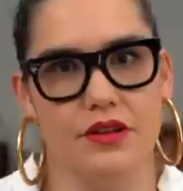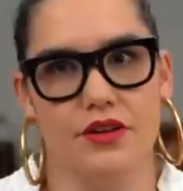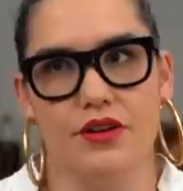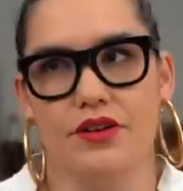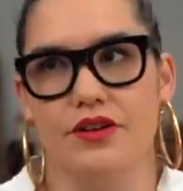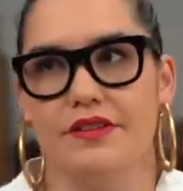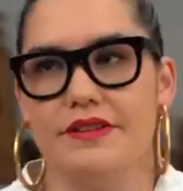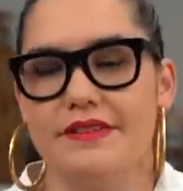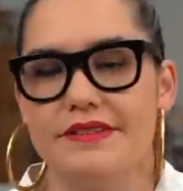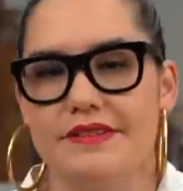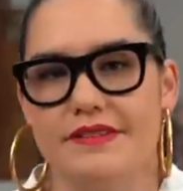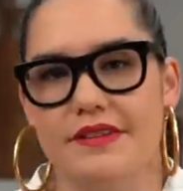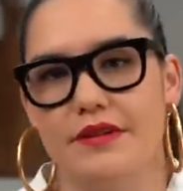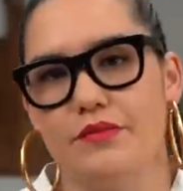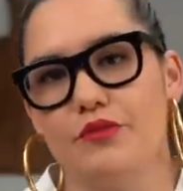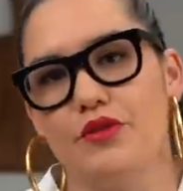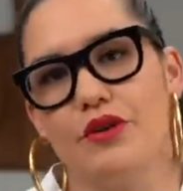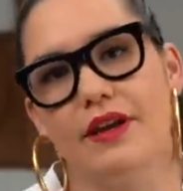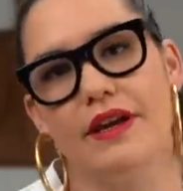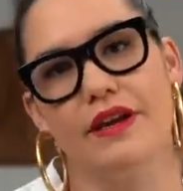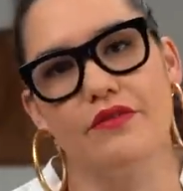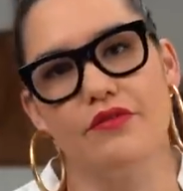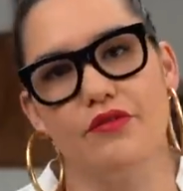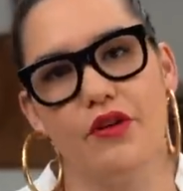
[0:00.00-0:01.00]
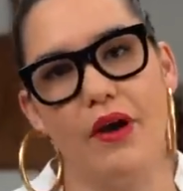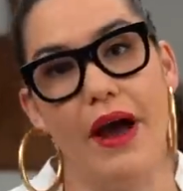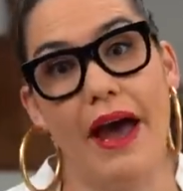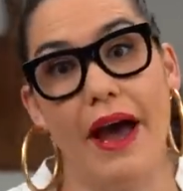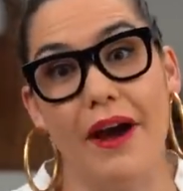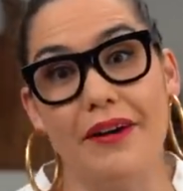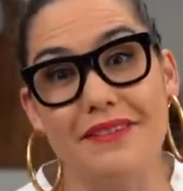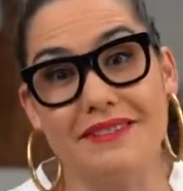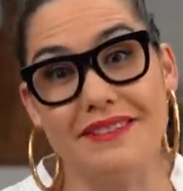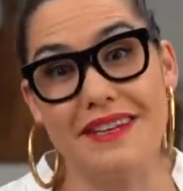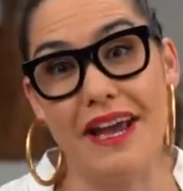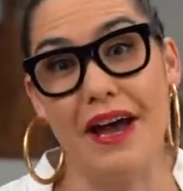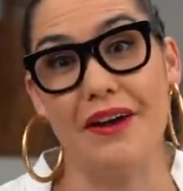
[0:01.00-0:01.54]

you know, simmering for hours and